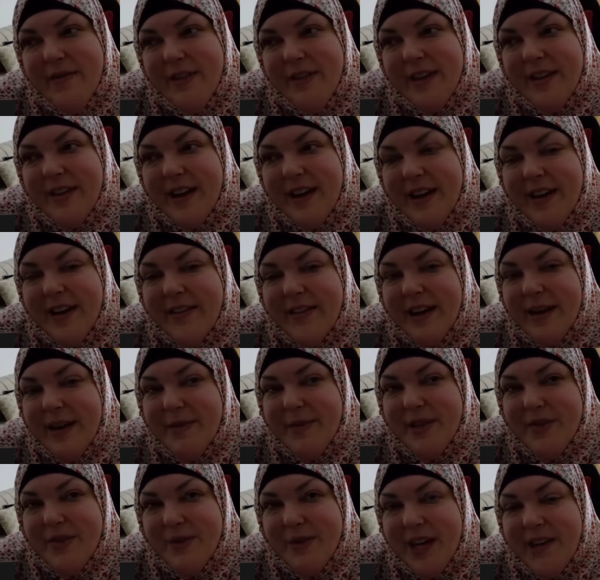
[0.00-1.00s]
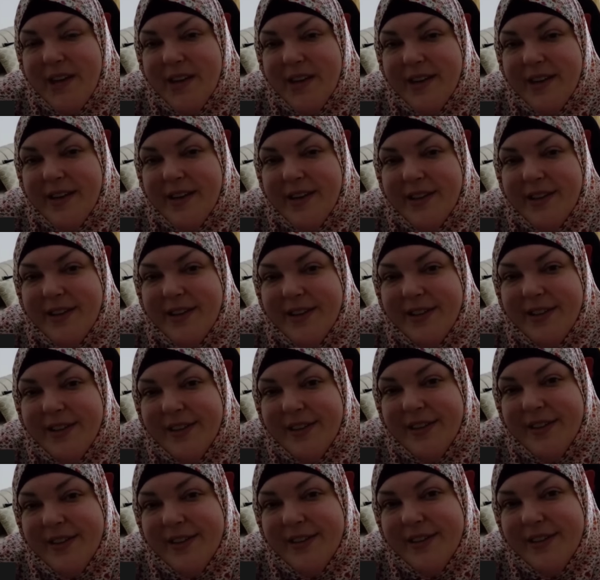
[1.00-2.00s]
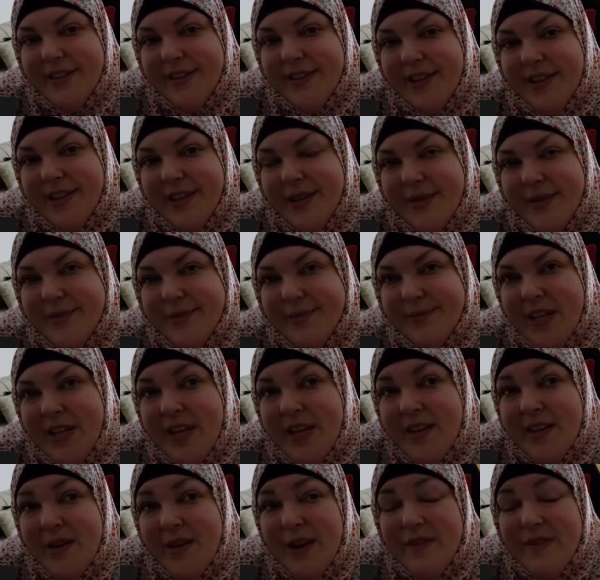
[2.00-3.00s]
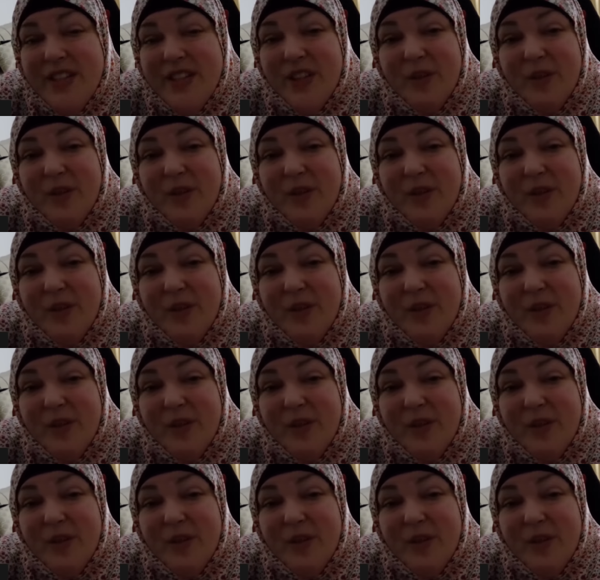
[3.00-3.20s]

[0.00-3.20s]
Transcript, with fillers: like that I miss from Canada. You know, they don't have dill